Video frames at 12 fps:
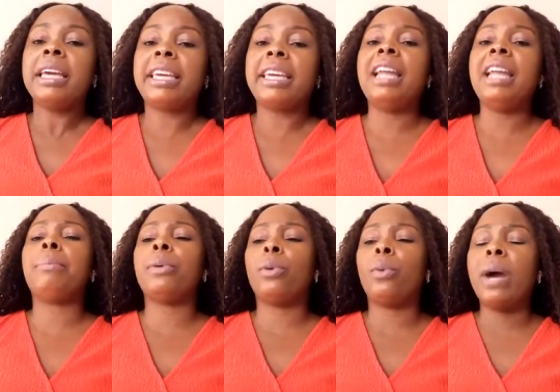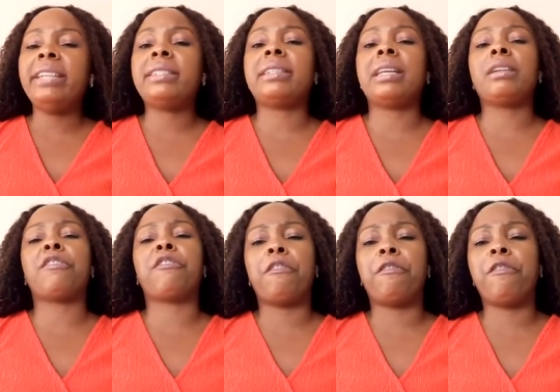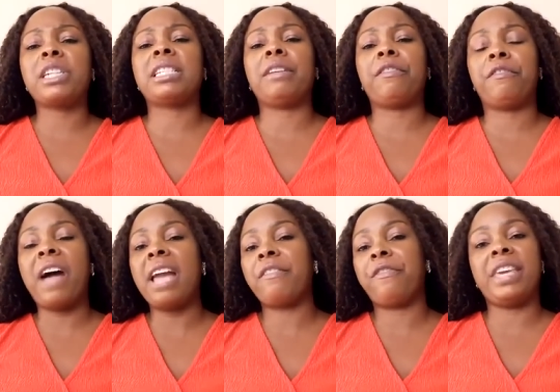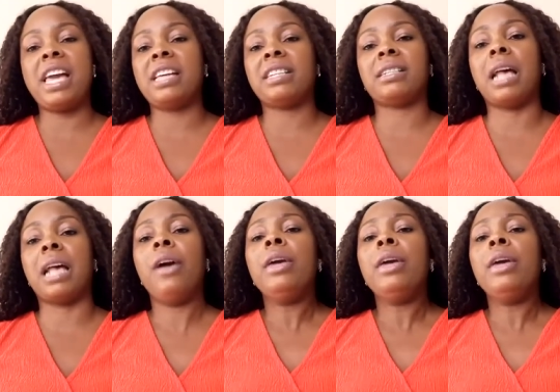Caleb waited for 45 years.